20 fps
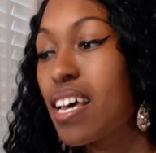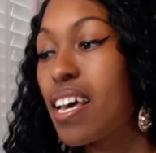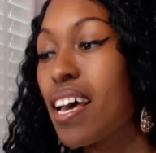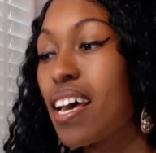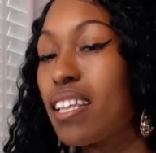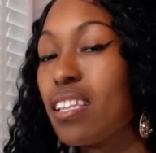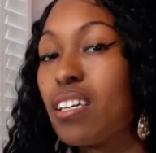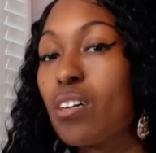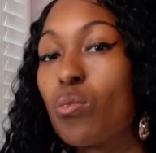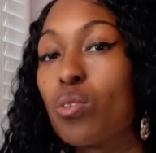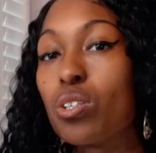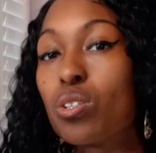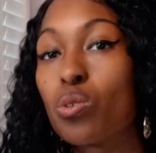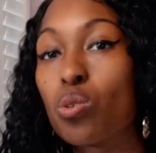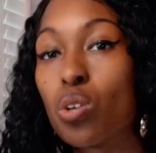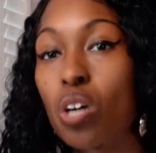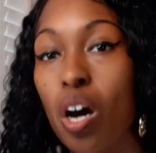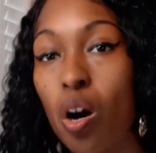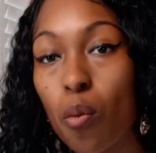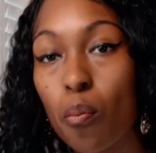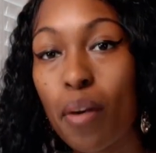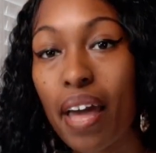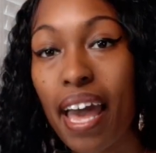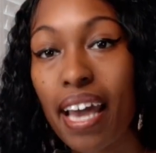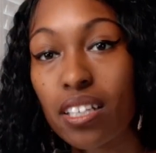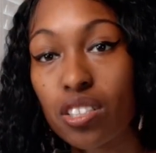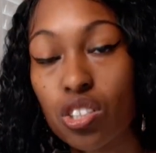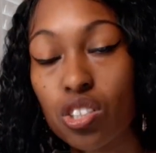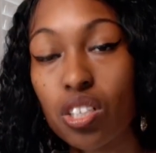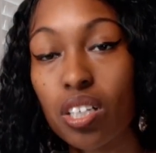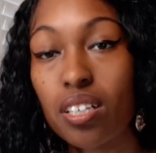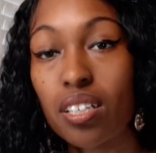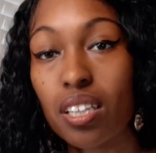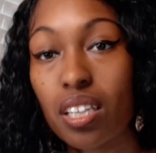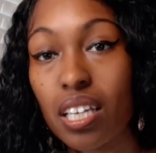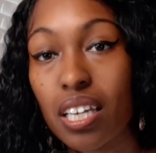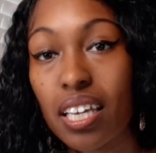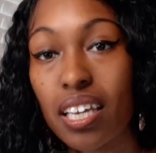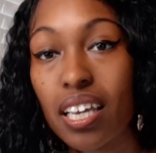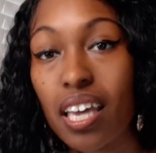And then when you go back to your
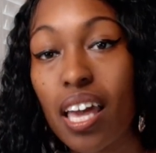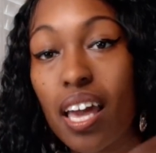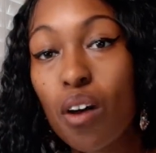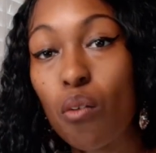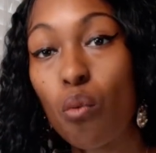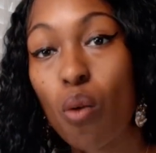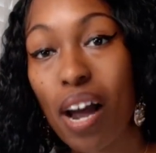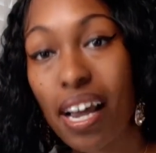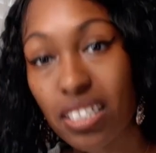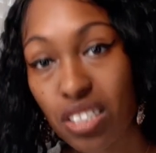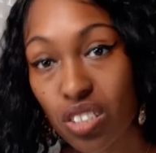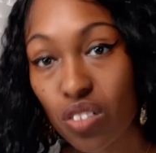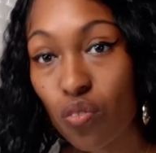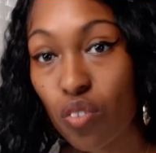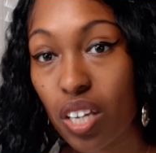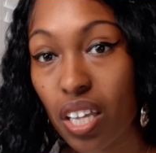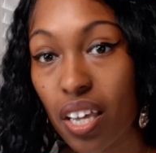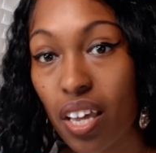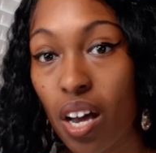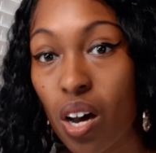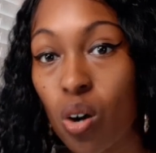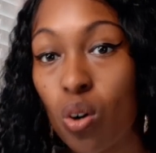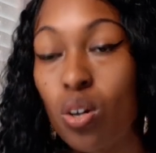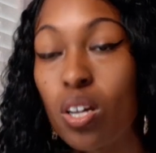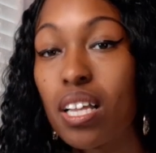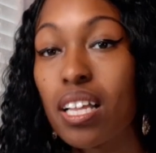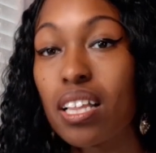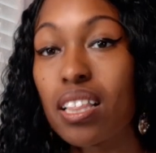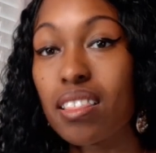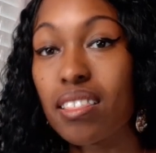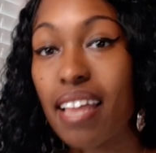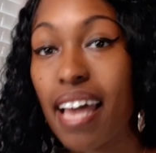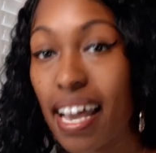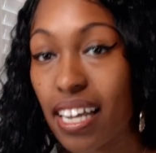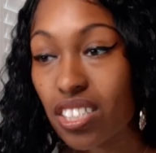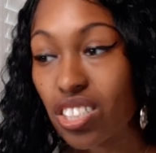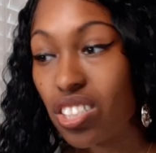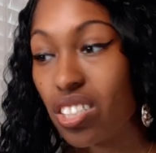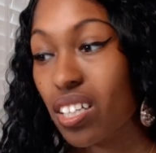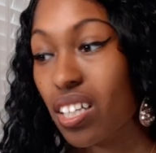link and watch the video, that
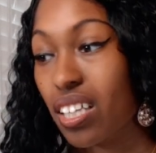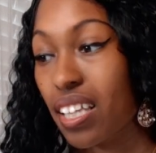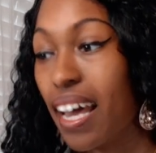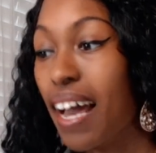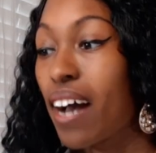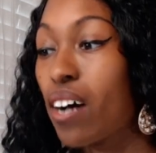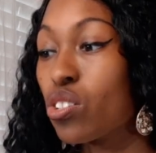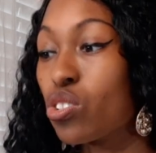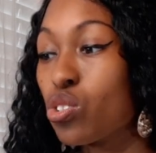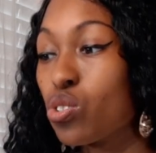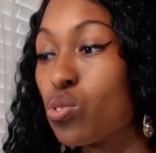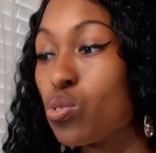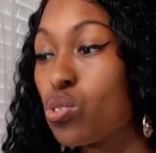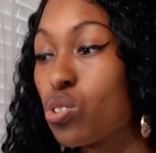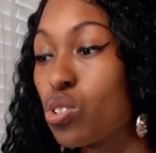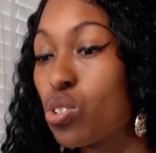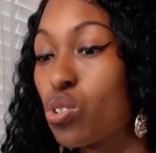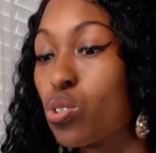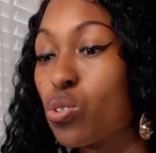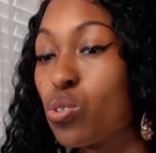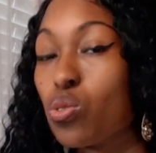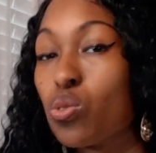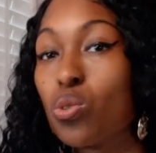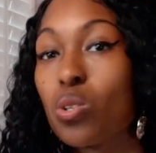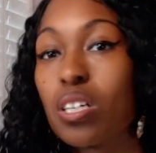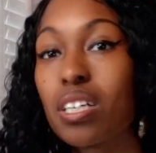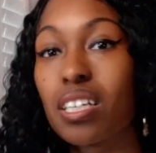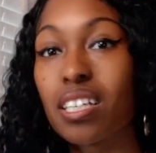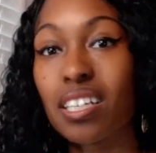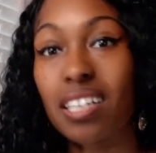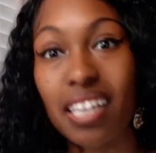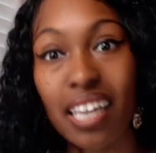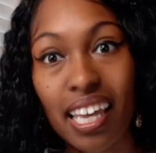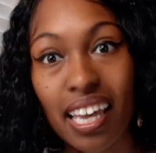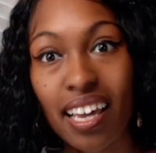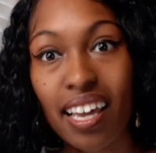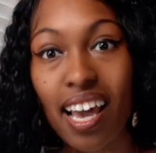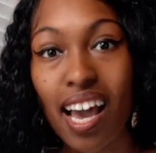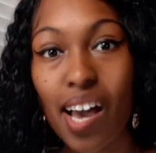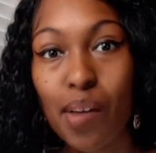should allow you to
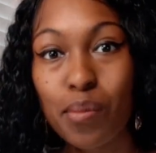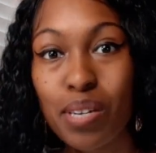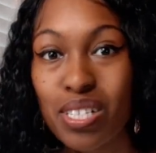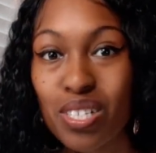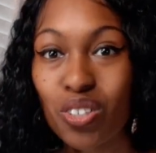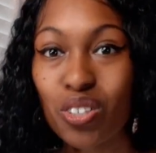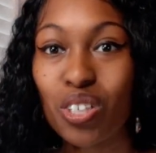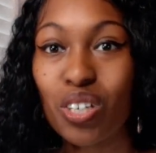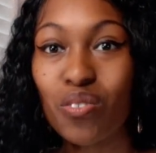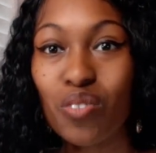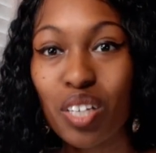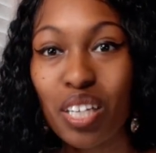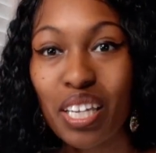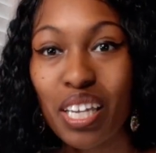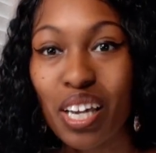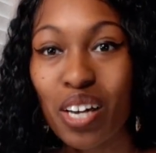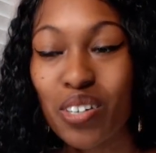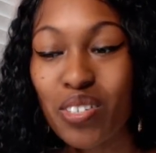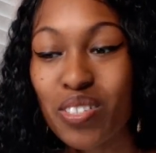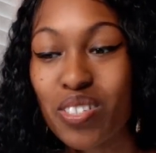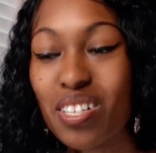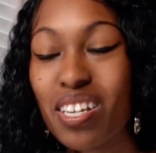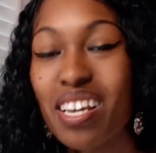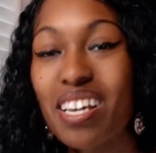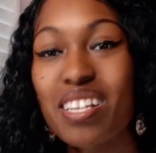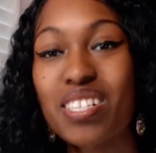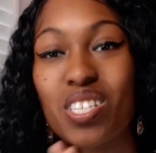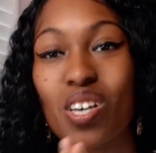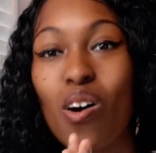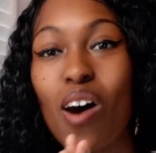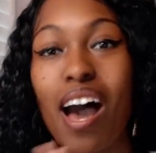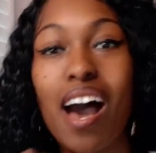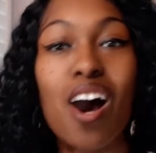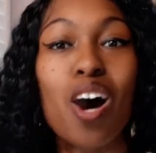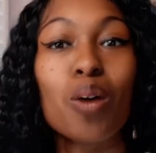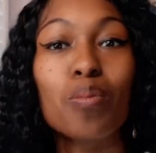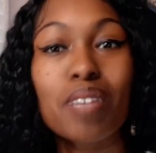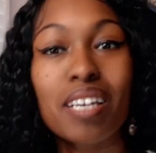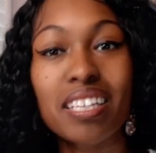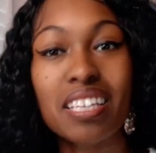get comments on your videos. So I
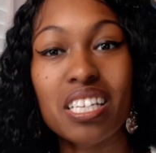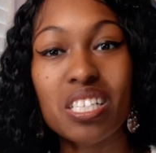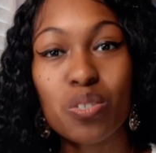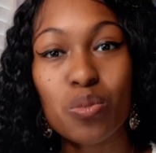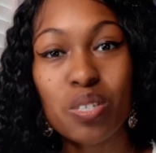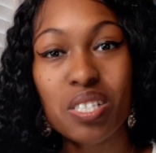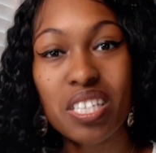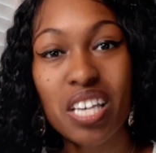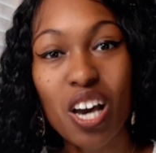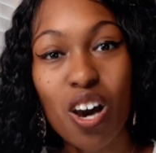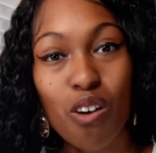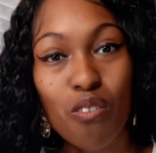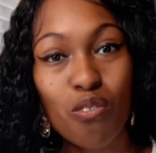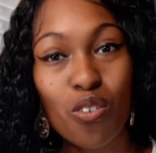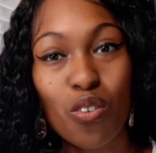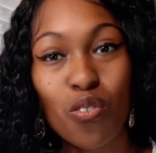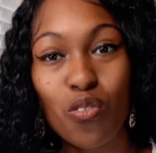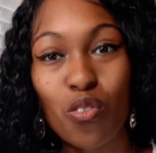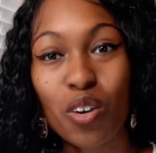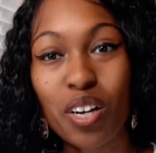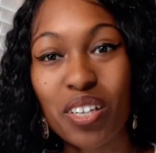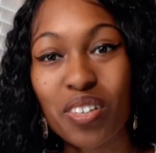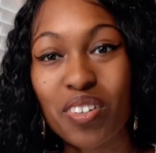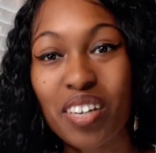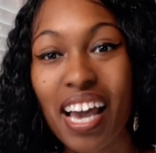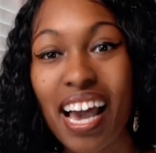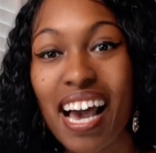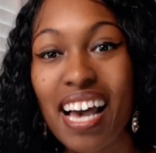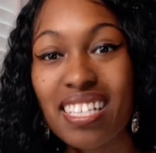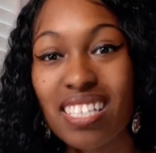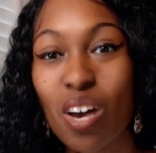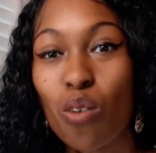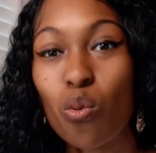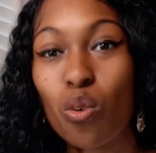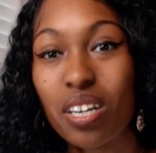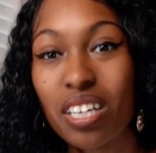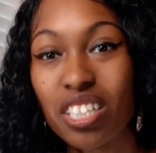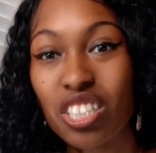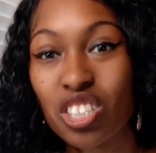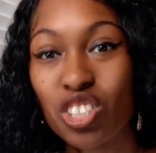hope that this was helpful for you guys. I
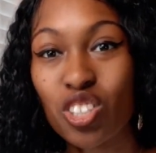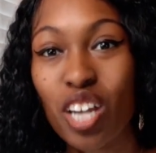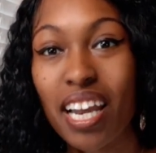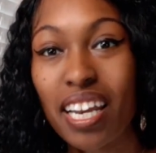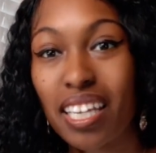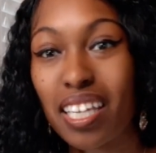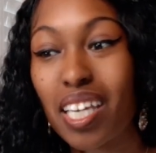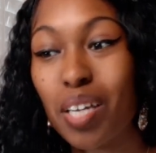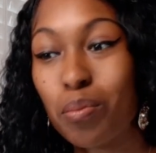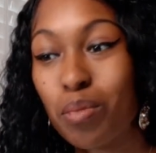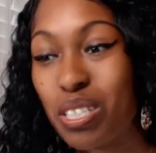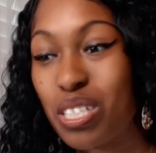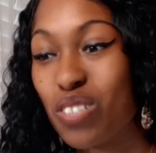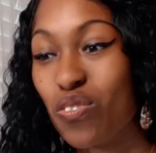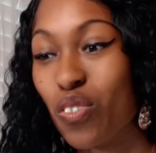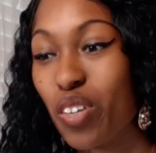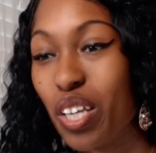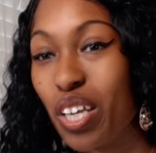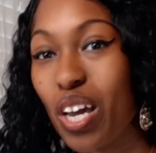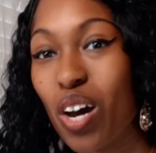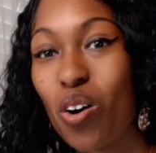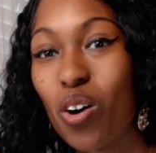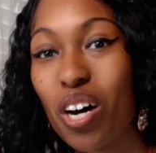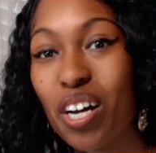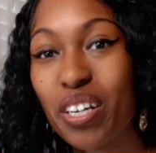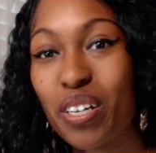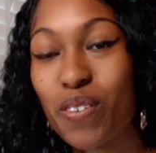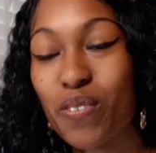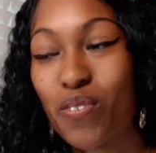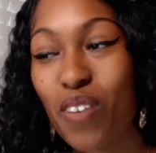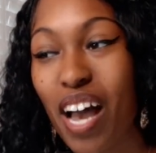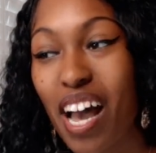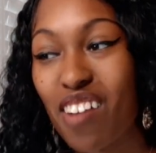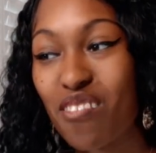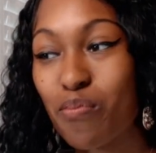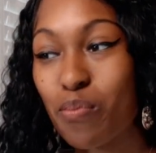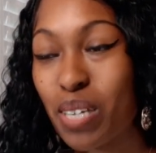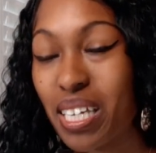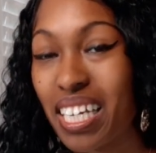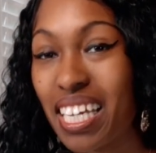wanted to try to keep this video under
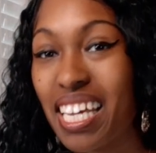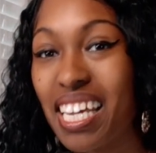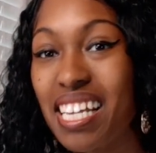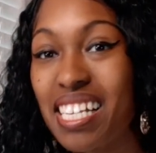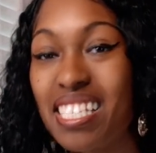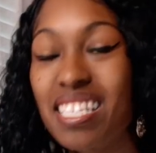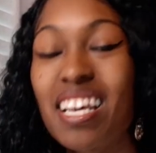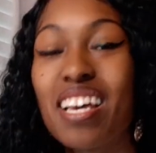five minutes.